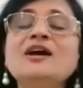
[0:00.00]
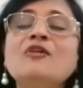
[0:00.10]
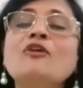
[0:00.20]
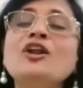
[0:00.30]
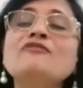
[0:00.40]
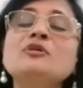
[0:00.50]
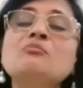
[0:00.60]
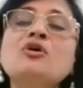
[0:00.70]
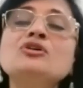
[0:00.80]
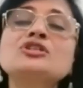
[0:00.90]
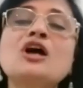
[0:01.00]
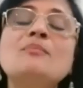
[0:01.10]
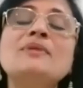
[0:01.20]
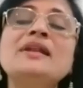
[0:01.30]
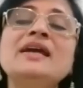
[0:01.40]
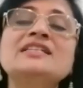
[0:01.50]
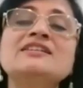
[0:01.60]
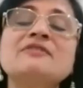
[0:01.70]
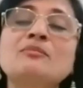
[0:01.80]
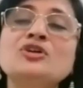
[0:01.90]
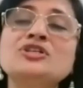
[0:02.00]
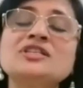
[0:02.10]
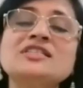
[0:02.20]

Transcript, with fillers: One of the most common negative emotions